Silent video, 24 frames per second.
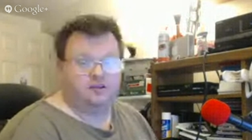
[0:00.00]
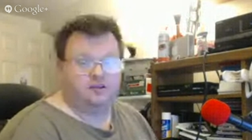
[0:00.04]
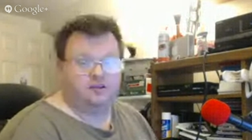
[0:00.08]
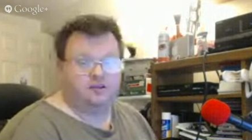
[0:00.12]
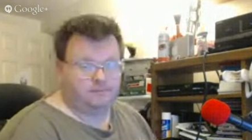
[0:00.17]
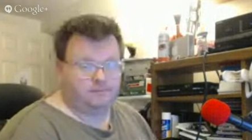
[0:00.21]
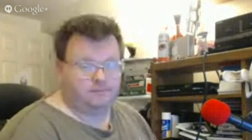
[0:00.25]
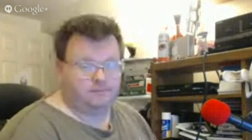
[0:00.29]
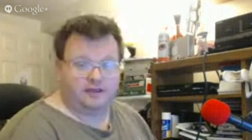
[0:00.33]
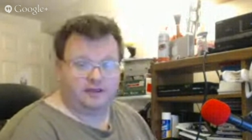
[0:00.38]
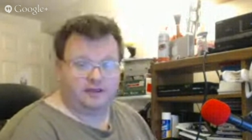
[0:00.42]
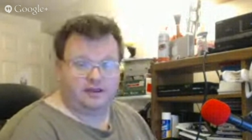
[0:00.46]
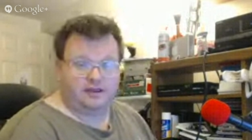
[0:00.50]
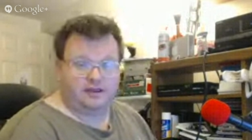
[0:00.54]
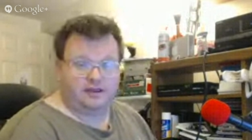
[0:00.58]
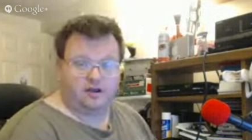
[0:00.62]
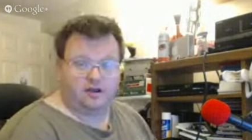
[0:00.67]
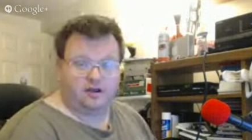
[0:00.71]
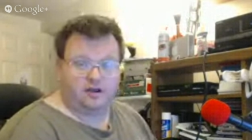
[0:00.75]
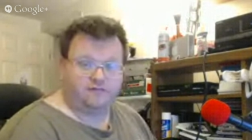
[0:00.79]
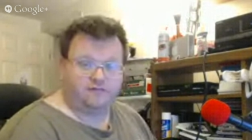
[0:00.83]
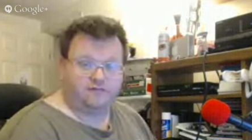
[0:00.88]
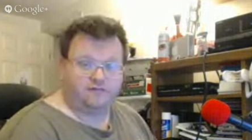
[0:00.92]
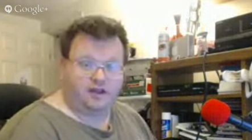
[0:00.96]
Same
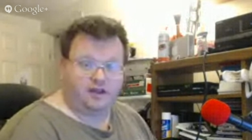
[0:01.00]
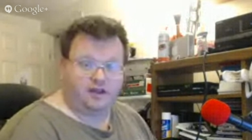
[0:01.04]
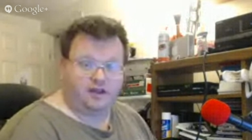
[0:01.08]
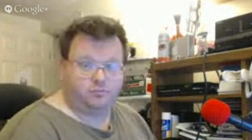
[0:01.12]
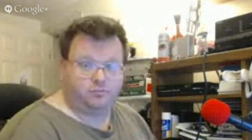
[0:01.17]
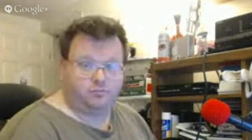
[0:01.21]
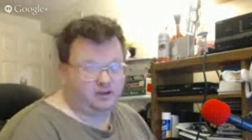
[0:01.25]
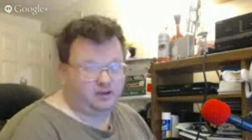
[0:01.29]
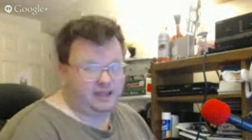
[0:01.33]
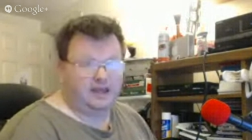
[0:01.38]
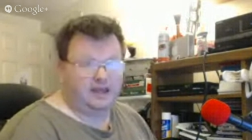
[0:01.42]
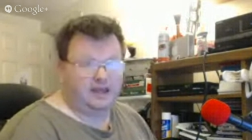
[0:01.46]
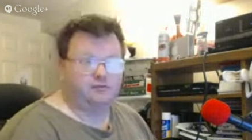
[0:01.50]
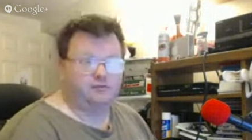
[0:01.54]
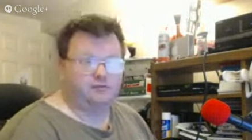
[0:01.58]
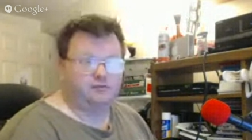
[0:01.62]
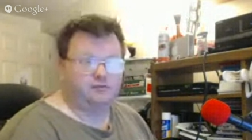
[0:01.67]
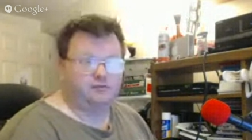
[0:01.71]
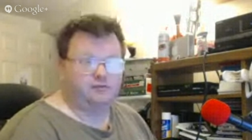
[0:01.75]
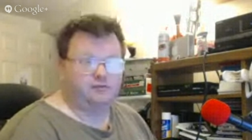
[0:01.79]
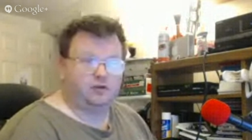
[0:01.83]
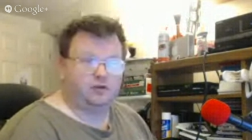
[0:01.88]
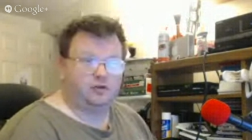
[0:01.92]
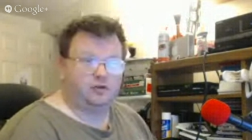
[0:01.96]
thing on Facebook,
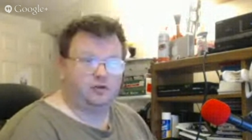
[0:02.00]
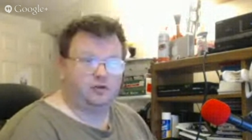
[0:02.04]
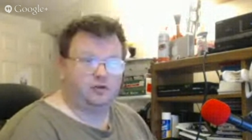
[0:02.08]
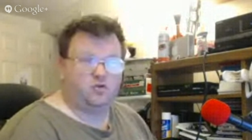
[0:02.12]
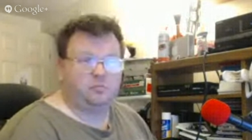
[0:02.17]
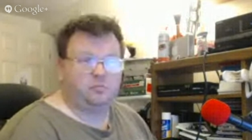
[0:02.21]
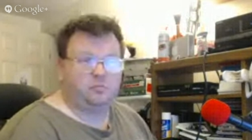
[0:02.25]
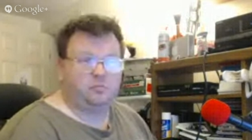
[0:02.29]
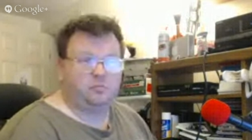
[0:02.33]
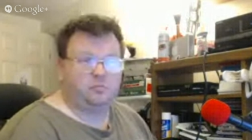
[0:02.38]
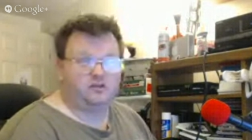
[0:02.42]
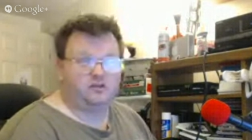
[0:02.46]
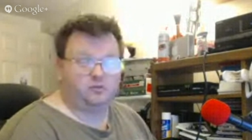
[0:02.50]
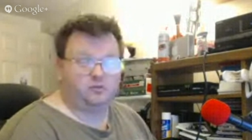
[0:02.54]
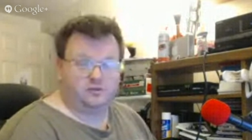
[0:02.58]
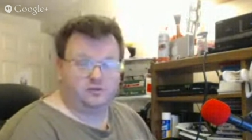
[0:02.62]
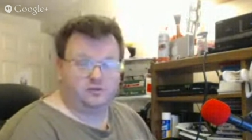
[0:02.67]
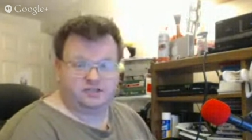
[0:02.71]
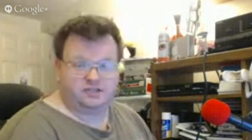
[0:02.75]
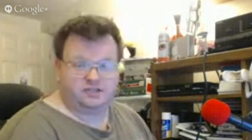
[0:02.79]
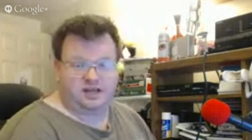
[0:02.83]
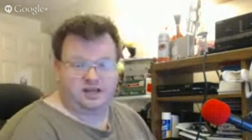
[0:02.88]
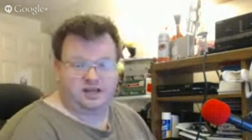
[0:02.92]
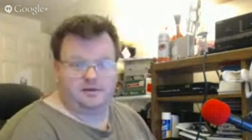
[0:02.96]
and for Google
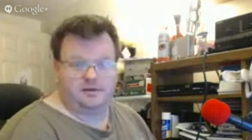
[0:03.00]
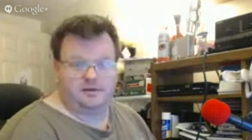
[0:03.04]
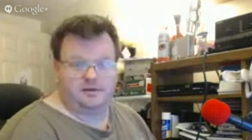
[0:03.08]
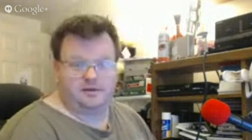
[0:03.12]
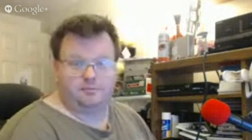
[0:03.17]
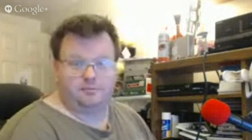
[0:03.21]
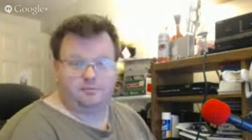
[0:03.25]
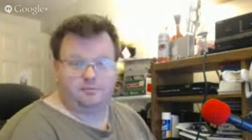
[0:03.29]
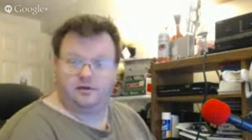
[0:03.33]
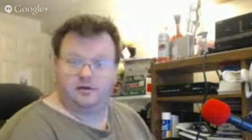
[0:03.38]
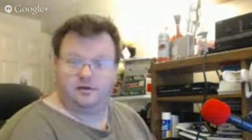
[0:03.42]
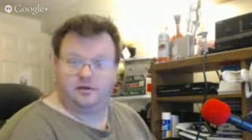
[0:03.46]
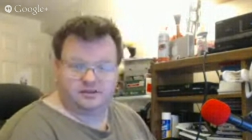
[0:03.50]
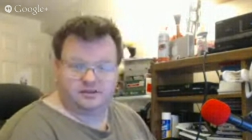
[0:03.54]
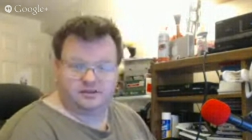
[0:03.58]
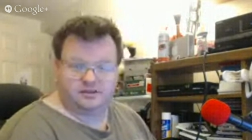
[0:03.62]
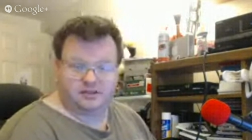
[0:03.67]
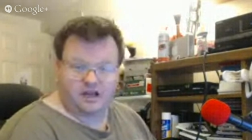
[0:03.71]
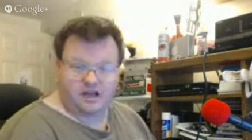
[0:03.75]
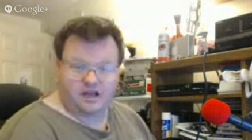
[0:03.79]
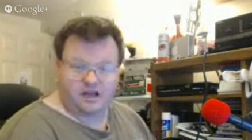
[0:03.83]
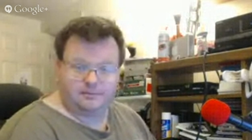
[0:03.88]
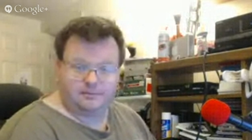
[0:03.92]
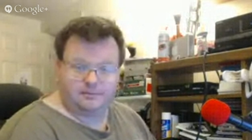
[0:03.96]
Plus, which I am
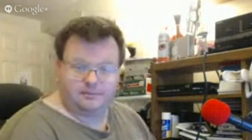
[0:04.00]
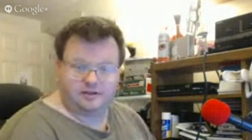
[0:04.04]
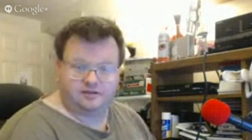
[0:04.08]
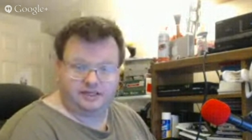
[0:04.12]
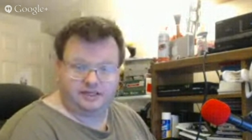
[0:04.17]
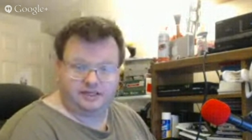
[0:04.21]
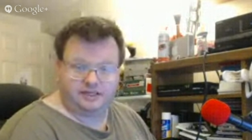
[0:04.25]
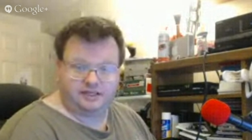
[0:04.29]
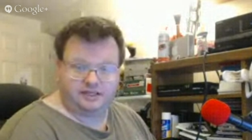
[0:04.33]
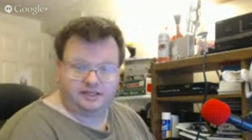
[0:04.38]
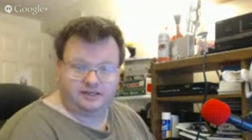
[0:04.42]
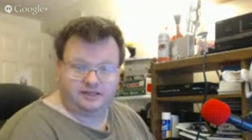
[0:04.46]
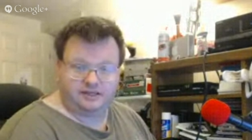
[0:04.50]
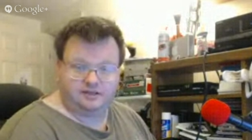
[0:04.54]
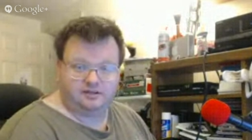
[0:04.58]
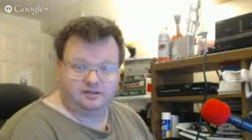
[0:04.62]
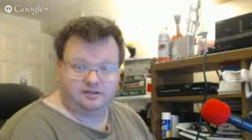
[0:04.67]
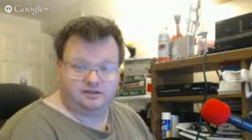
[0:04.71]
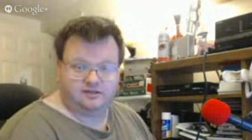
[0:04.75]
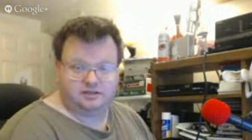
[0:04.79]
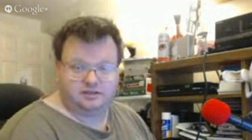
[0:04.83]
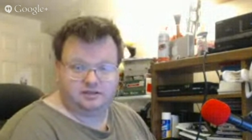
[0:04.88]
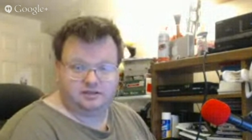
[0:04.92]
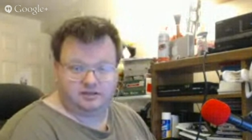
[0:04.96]
predominantly
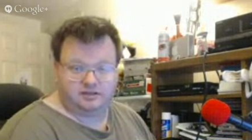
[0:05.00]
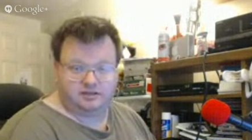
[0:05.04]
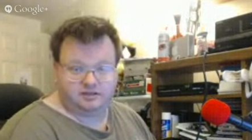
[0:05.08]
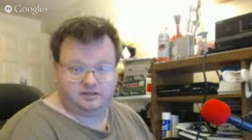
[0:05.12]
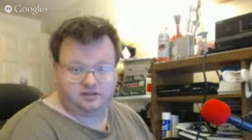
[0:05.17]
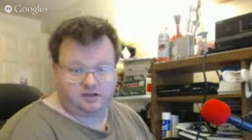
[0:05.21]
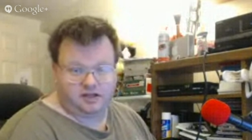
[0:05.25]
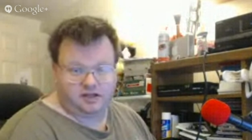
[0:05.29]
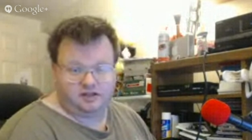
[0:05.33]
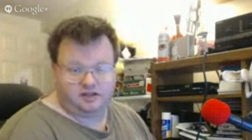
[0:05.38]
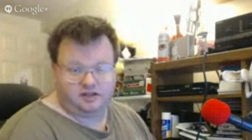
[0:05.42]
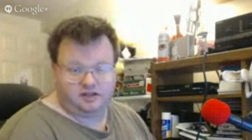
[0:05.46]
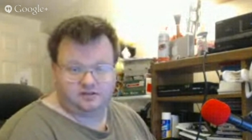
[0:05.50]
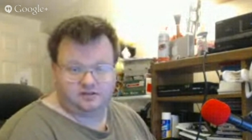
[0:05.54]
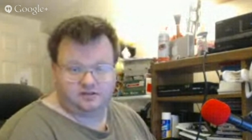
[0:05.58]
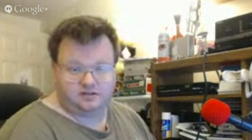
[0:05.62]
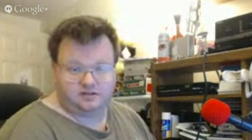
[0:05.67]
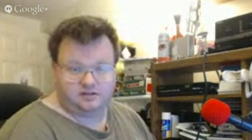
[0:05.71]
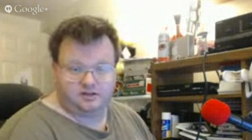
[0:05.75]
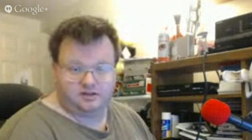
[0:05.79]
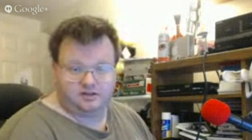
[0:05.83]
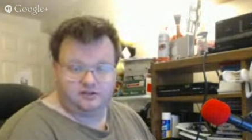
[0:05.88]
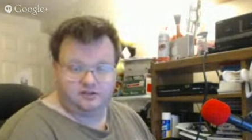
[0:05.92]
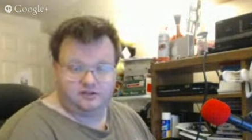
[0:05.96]

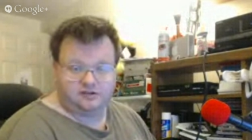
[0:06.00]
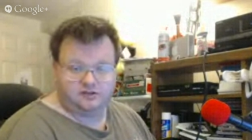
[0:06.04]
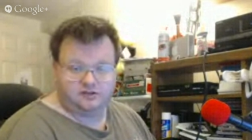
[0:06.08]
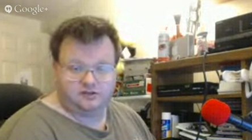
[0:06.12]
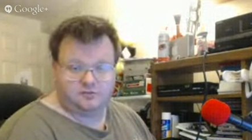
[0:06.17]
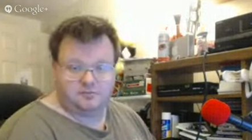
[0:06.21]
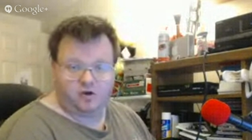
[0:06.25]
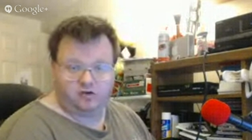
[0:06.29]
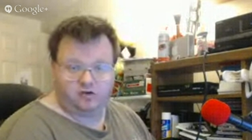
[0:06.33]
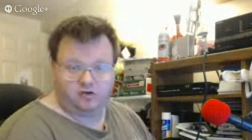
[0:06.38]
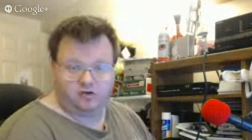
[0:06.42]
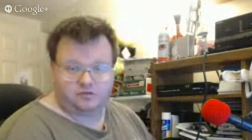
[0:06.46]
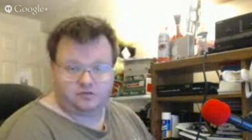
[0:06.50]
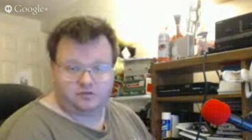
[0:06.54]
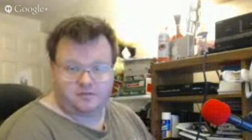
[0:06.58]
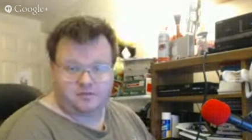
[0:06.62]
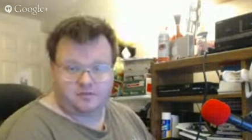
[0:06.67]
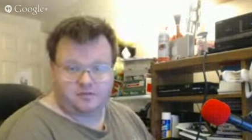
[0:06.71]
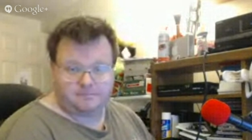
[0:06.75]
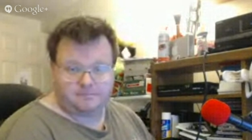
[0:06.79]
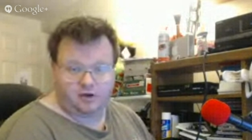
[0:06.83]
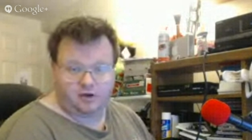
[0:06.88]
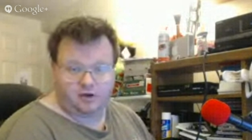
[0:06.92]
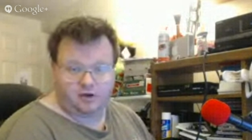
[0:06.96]
do most of
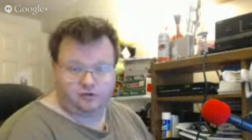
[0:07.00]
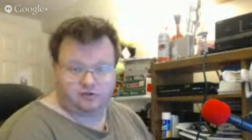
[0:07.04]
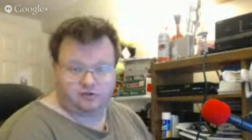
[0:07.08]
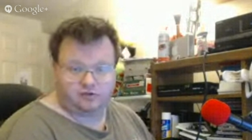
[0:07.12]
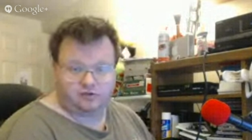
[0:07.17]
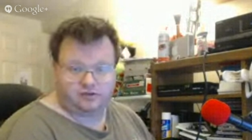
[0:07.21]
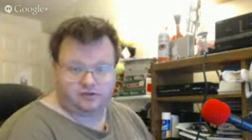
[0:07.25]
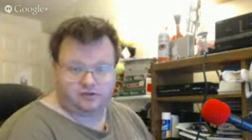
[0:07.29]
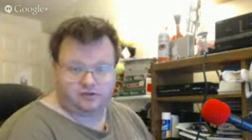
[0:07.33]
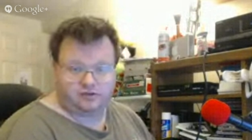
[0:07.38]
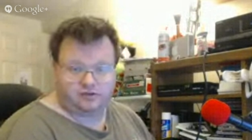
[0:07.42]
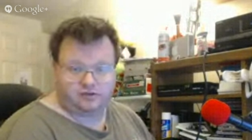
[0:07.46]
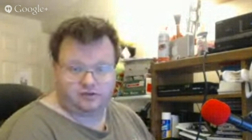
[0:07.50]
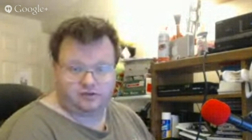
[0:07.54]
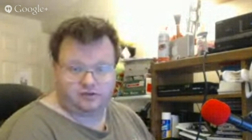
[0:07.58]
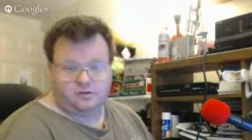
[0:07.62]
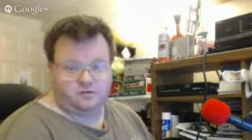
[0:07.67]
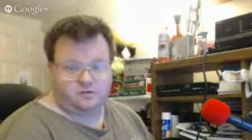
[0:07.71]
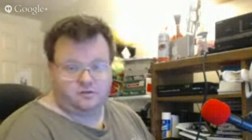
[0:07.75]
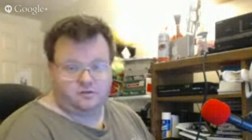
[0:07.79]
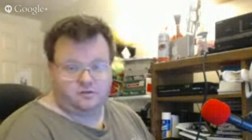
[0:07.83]
my postings,